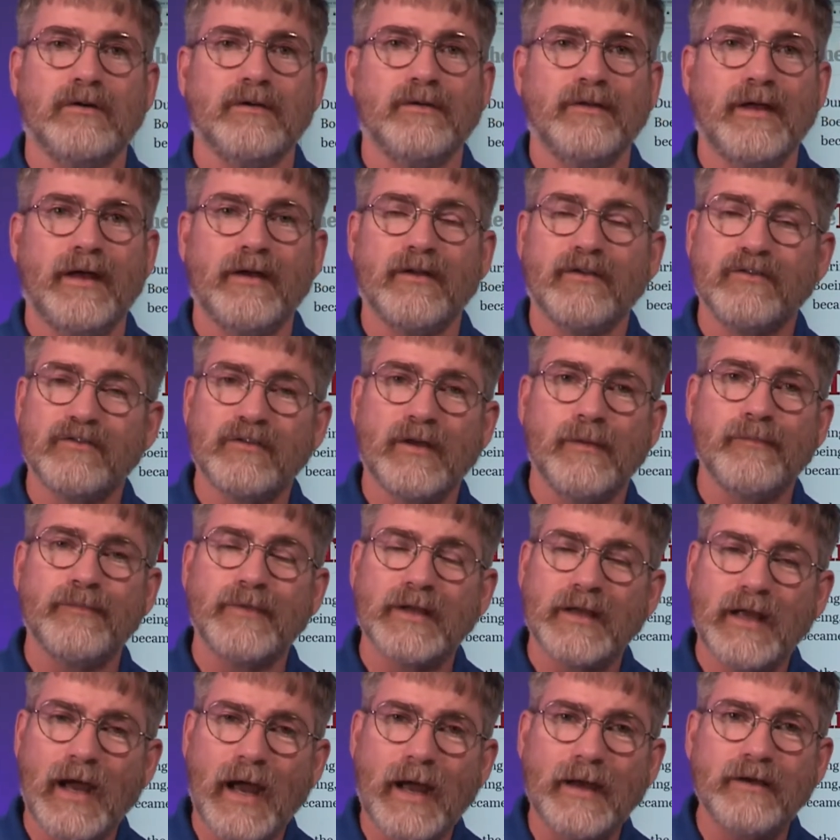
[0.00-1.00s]
That is
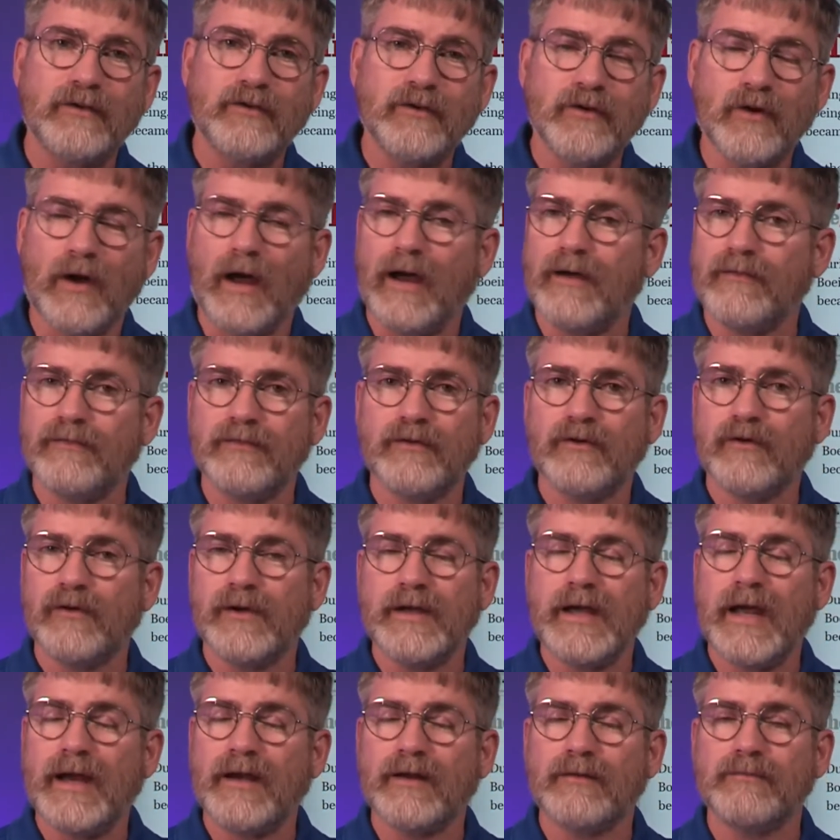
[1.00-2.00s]
something I do. I've
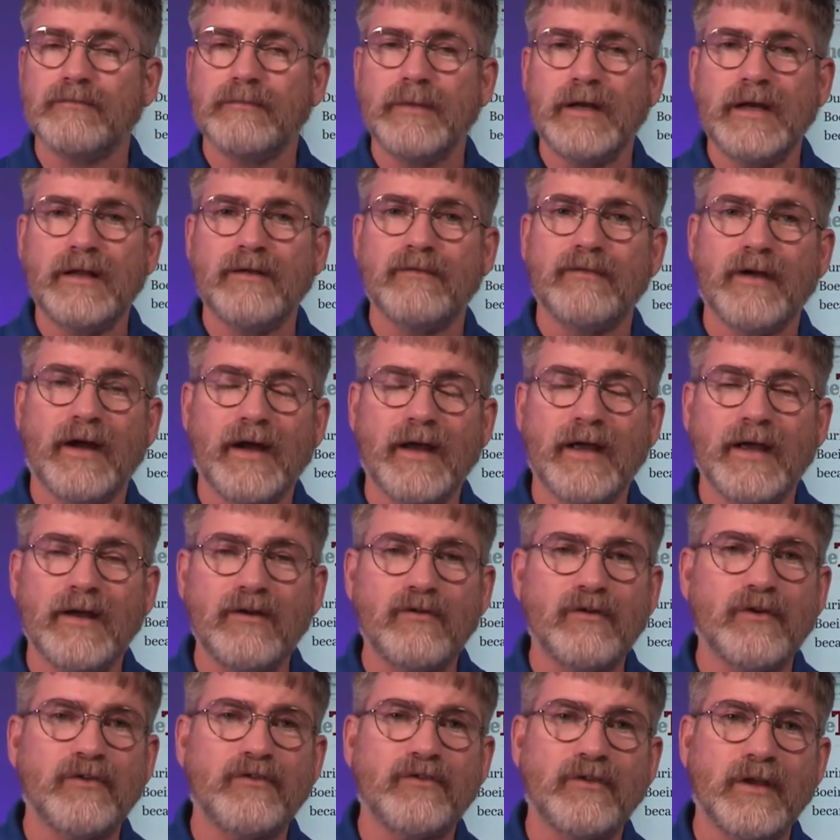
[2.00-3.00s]
created many very
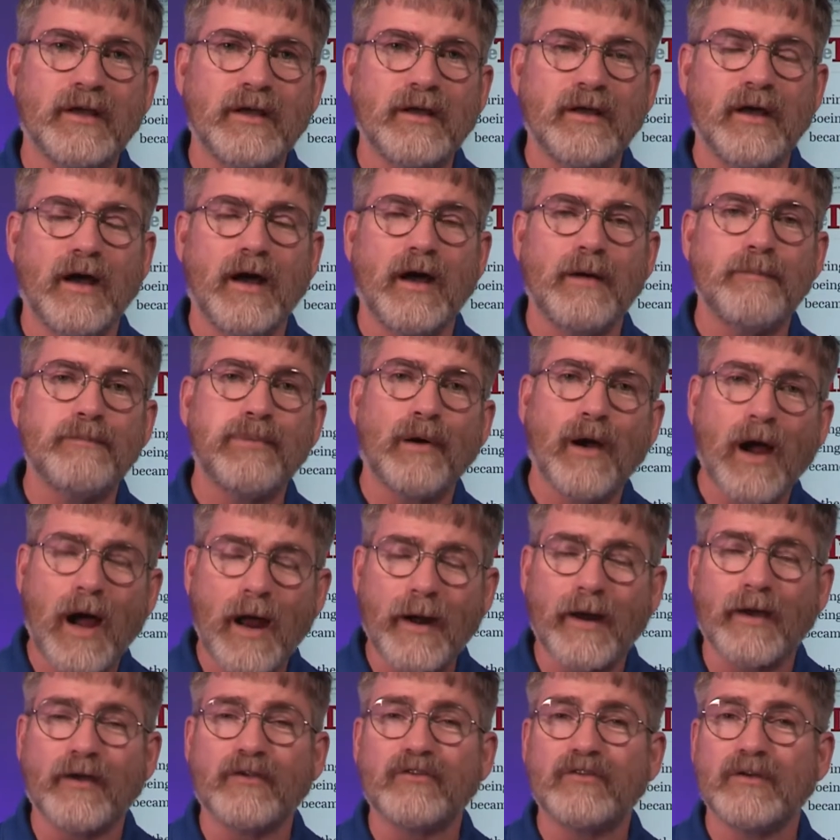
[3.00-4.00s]
interesting
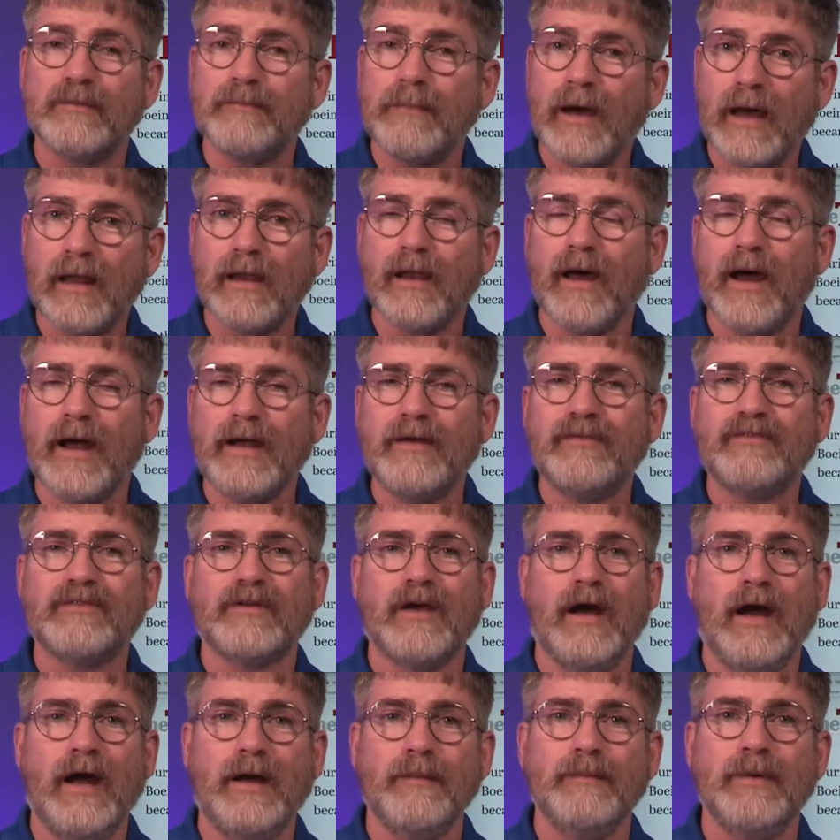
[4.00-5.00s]
products in my
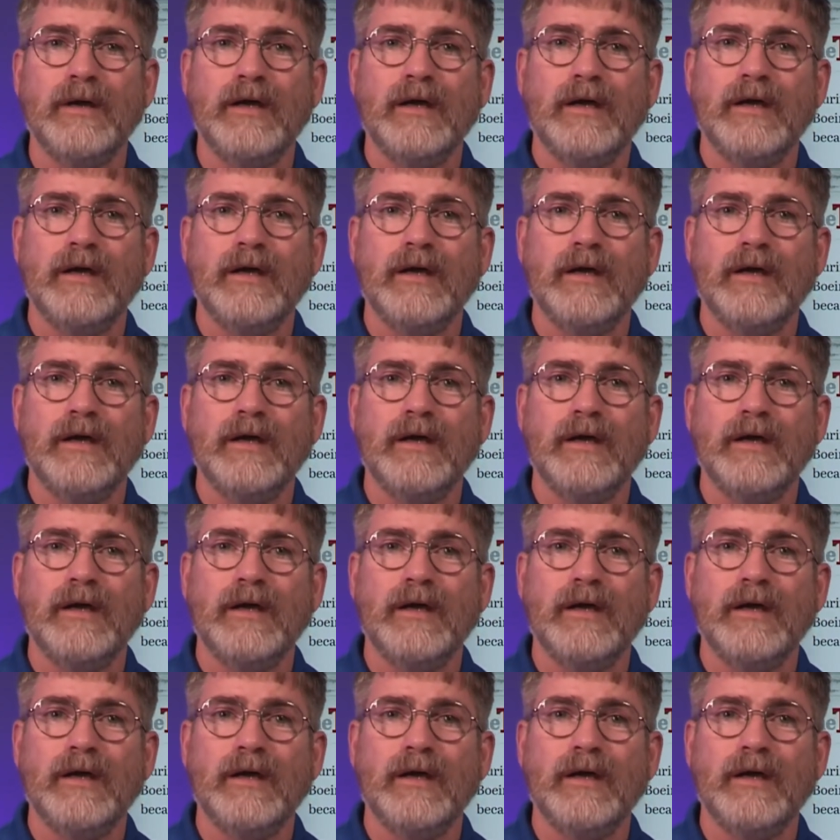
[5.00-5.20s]
lifetime.